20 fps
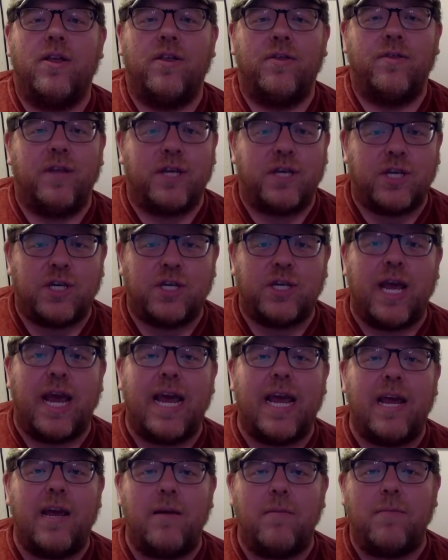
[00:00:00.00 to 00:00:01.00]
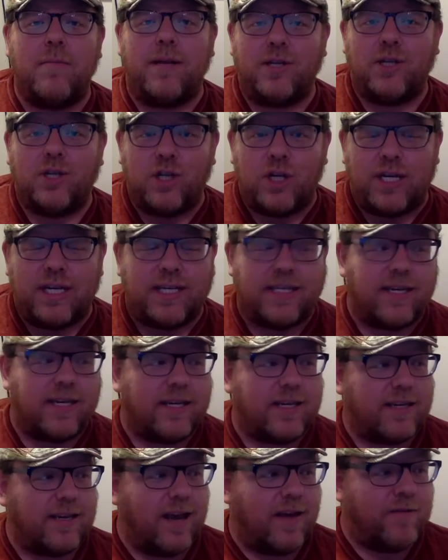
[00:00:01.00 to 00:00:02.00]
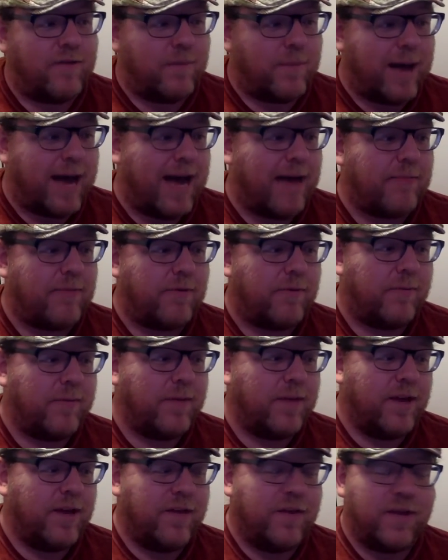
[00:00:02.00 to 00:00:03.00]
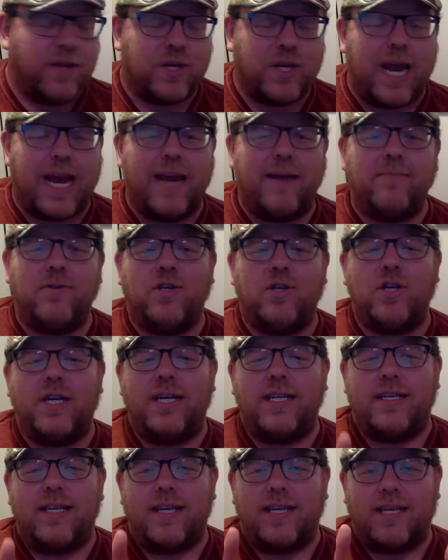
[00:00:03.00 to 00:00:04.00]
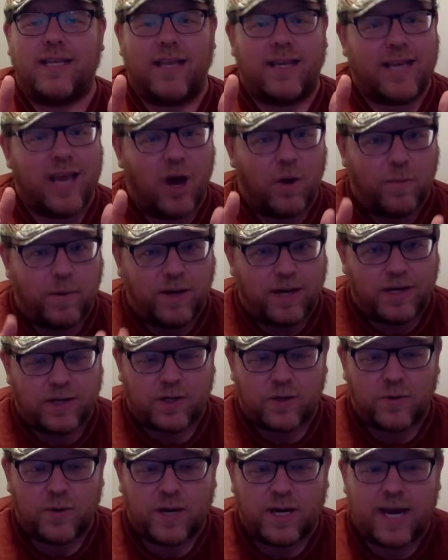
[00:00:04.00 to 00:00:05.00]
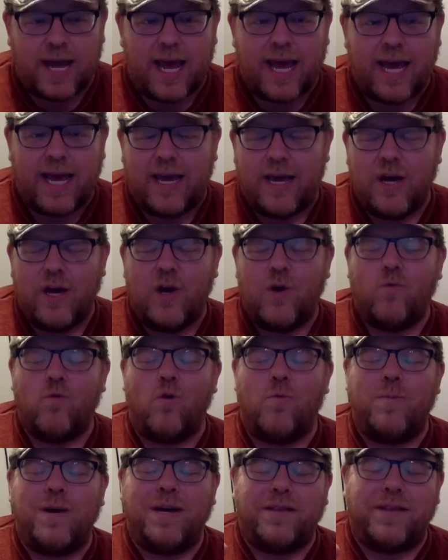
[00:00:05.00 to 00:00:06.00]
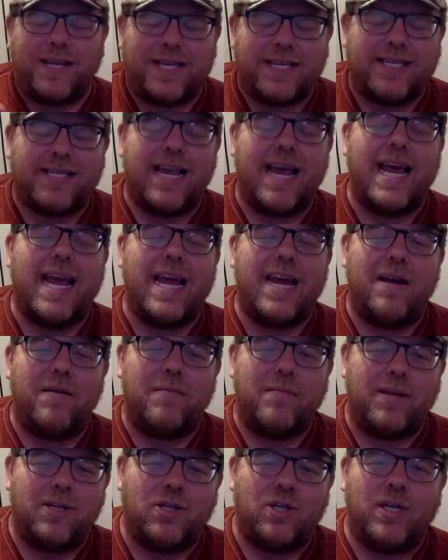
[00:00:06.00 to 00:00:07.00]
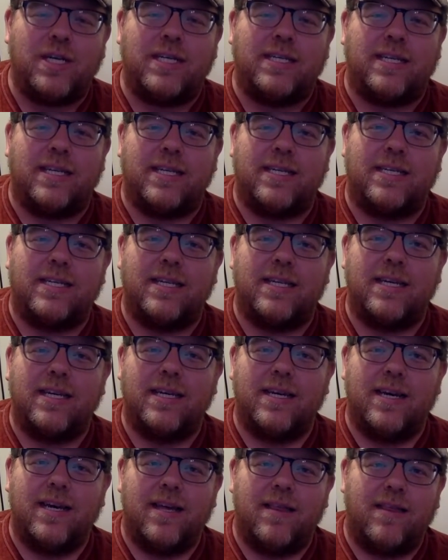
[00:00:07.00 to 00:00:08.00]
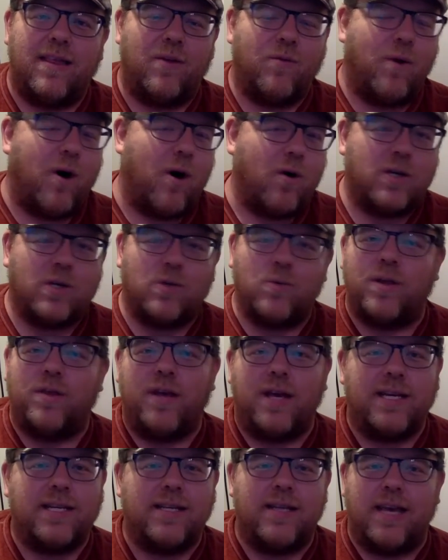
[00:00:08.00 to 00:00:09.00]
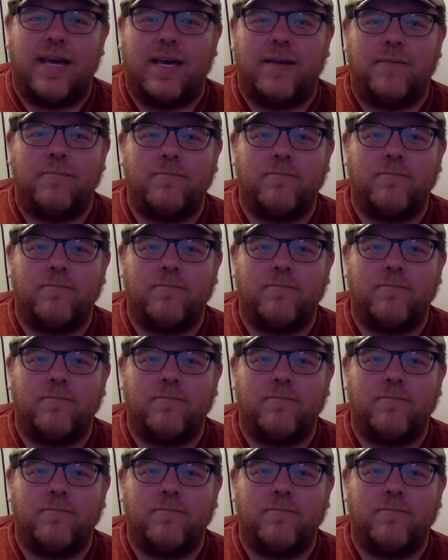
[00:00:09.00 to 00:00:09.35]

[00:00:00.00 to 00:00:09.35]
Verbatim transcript: the same Jesus of the Bible, the same Jesus that's helping us through today, will be the same Jesus that walks with us then.